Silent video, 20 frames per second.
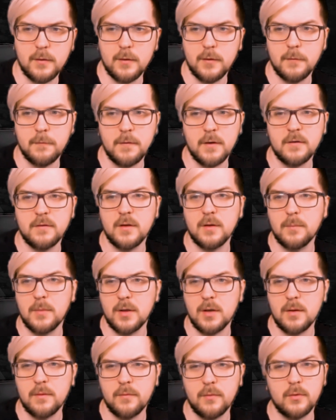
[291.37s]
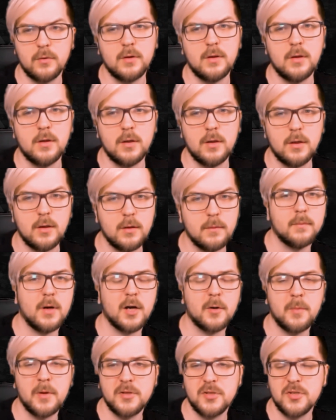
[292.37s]
fixing mana for the
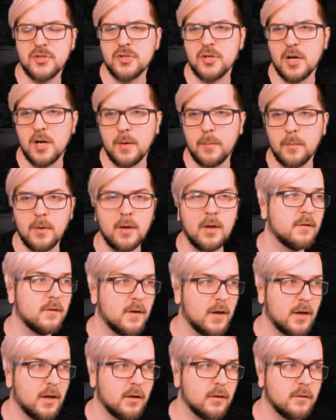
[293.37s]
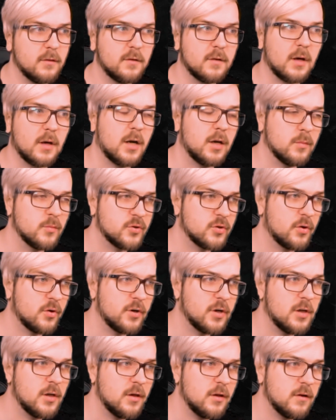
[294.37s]
Archmage's Charm, then Triumphs got
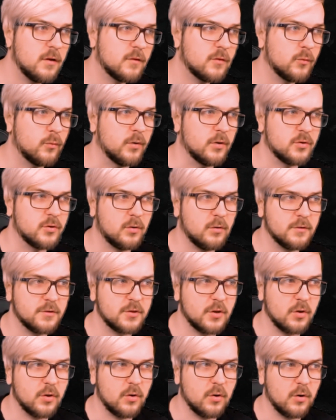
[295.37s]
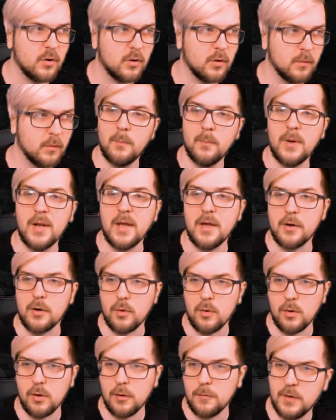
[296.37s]
released, which also play a
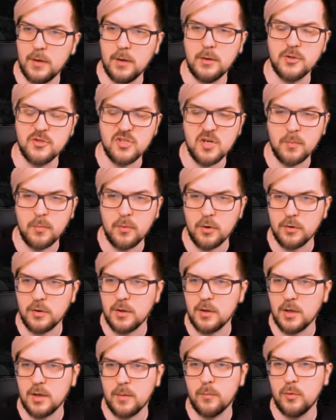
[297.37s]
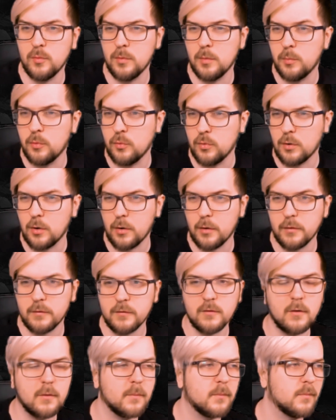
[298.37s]
role in supporting a blue
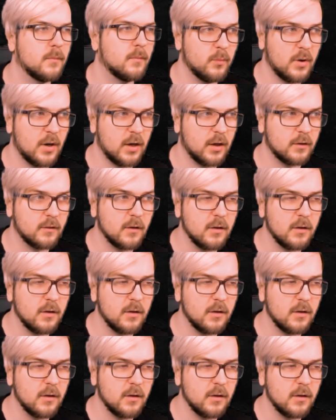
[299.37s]
cost. but